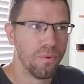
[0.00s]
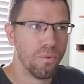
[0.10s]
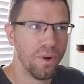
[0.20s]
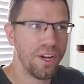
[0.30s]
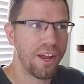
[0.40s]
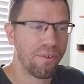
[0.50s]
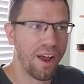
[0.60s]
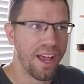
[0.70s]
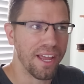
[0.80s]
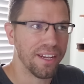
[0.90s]
What did I
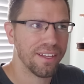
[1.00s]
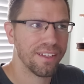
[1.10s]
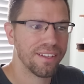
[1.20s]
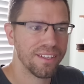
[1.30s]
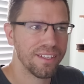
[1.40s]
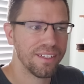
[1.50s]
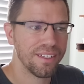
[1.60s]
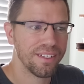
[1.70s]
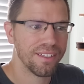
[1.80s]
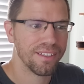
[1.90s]
ride?
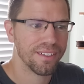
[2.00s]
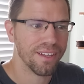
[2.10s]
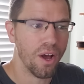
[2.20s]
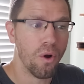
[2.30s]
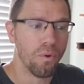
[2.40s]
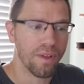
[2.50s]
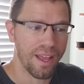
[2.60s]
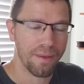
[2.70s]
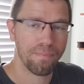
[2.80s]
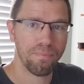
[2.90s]
Oh, okay.